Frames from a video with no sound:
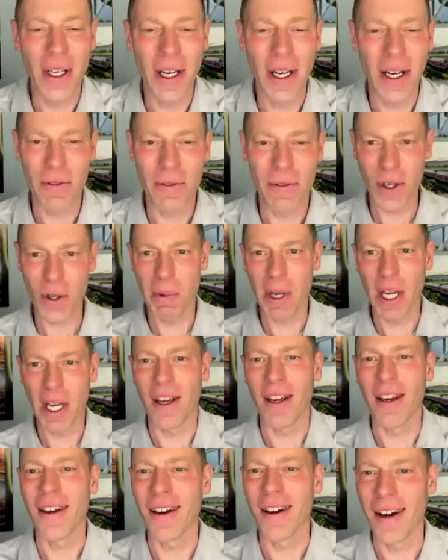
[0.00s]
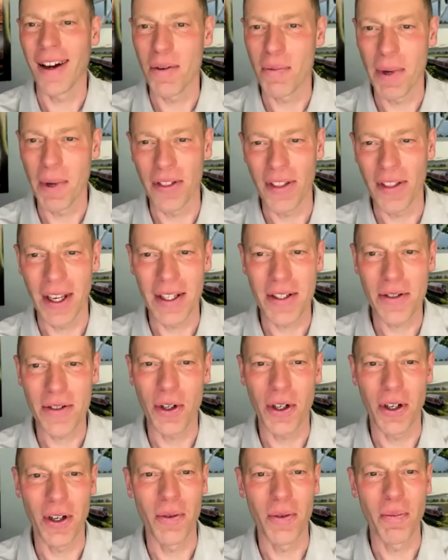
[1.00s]
have so many. Um, and thanks
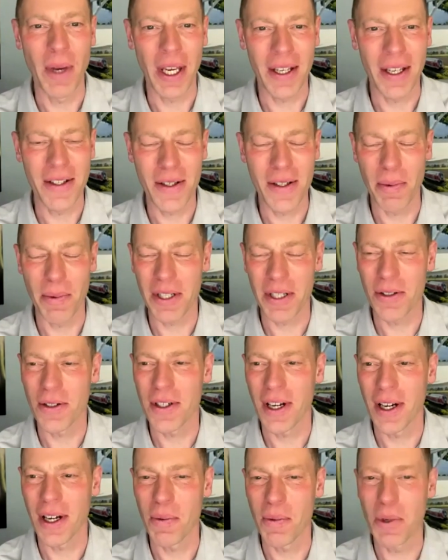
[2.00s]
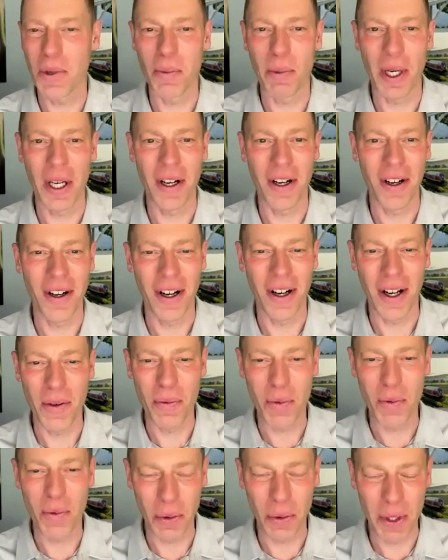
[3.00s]
for making some extra time here, Peter.
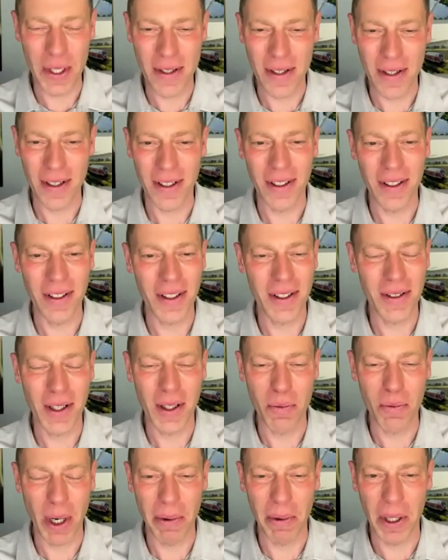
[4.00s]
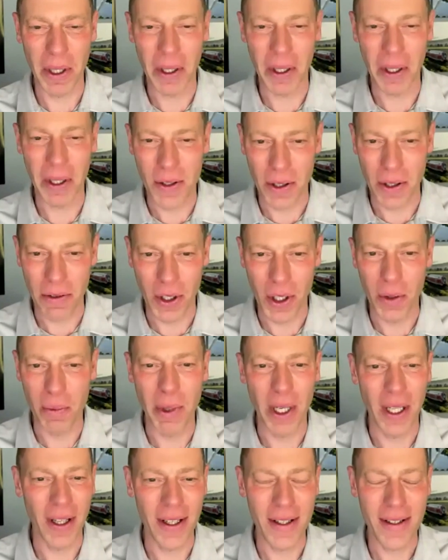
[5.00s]
Um, you know, we still can probably only get to a few,
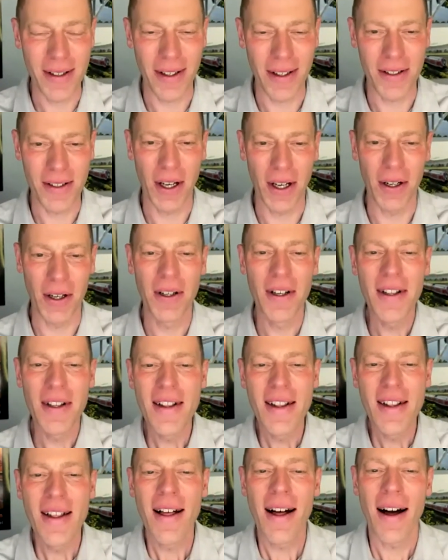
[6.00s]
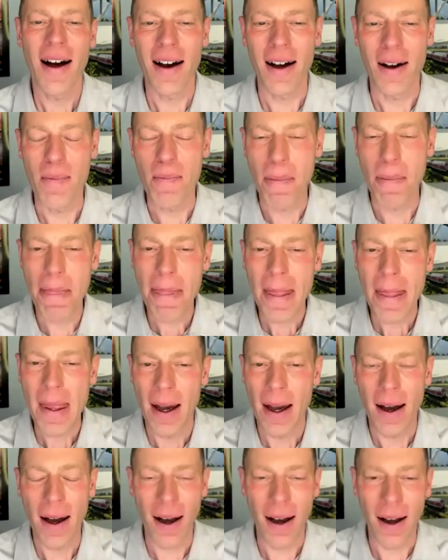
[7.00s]
but let's let's go. Um,
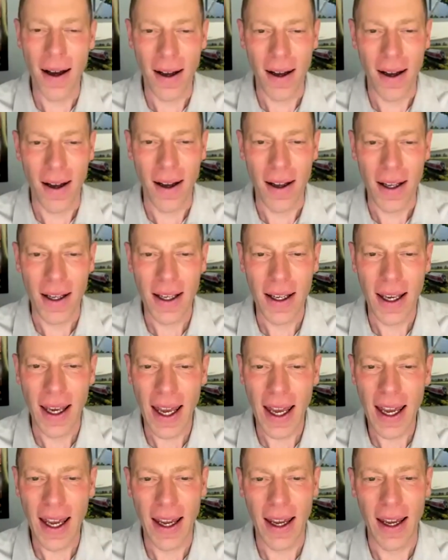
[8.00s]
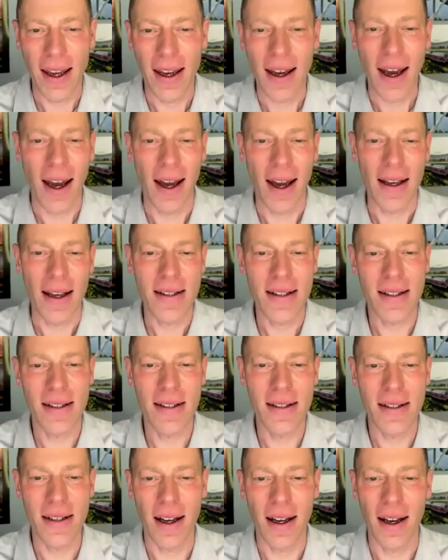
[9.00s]
uh, Kay
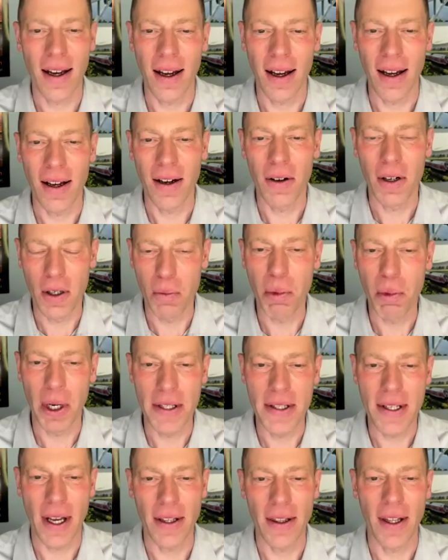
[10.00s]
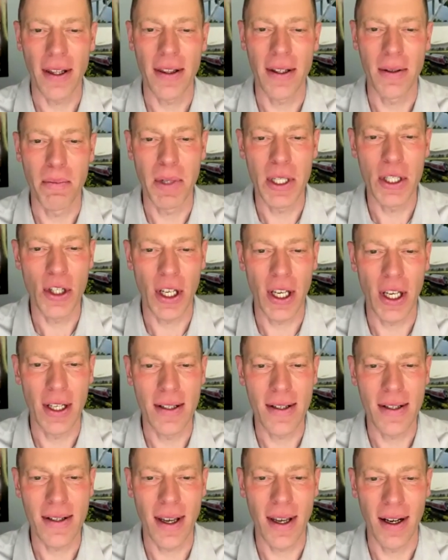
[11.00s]
asks uh, or points out that the
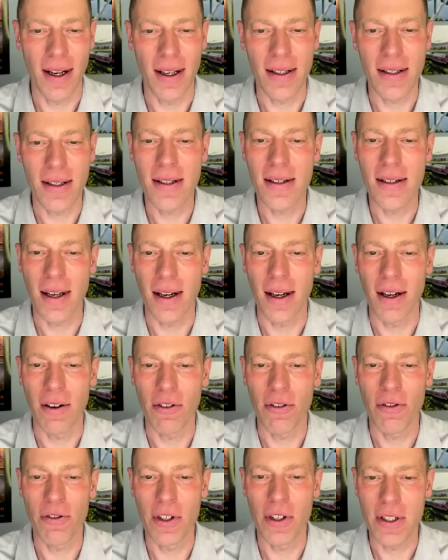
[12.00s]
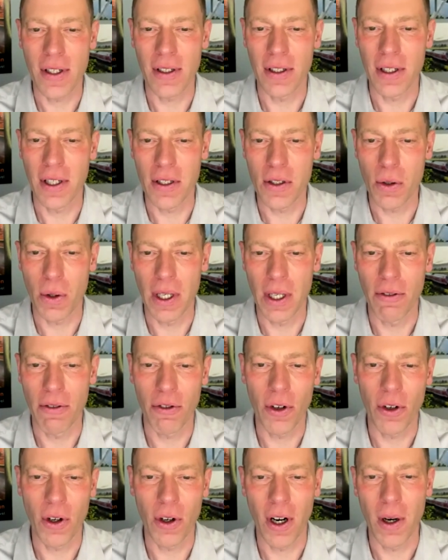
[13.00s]
Michigan Senate's uh, fiscal year
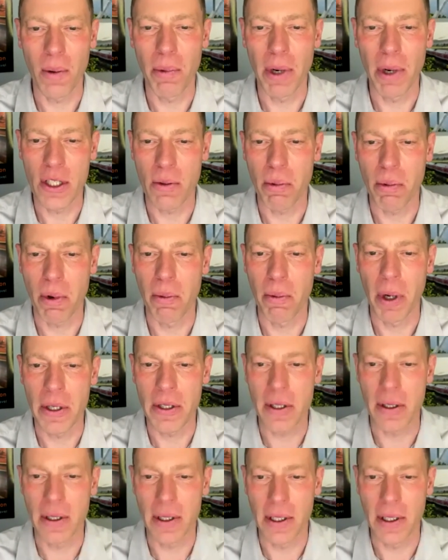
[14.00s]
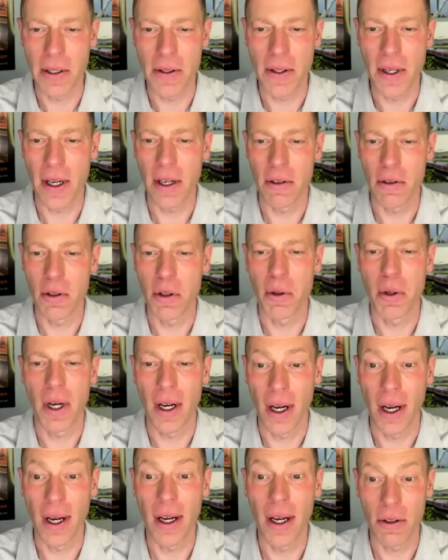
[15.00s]
24 budget proposal includes 100,
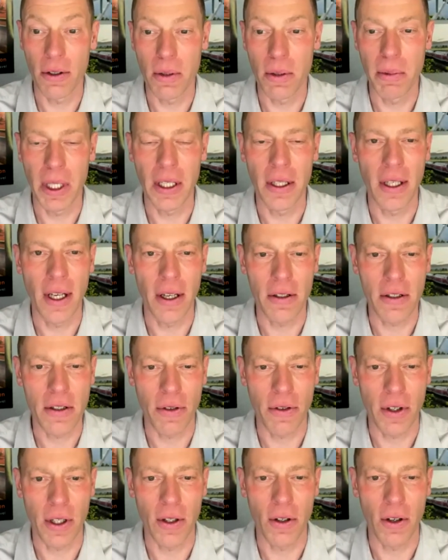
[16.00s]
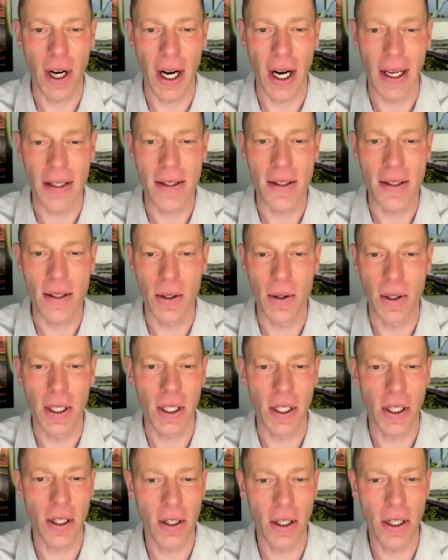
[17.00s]
$100 million for grants to
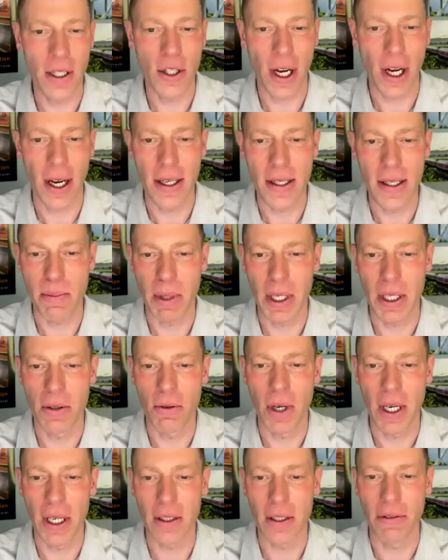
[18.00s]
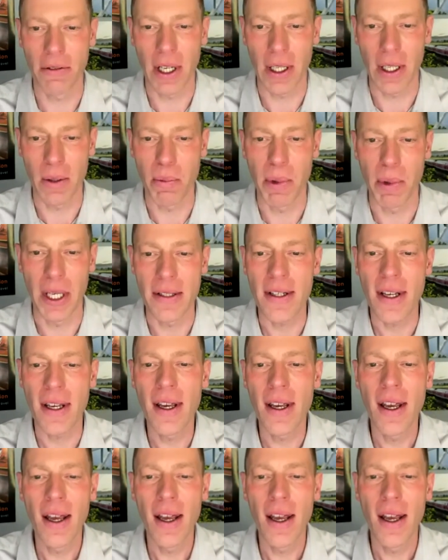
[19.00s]
encourage high speed rail development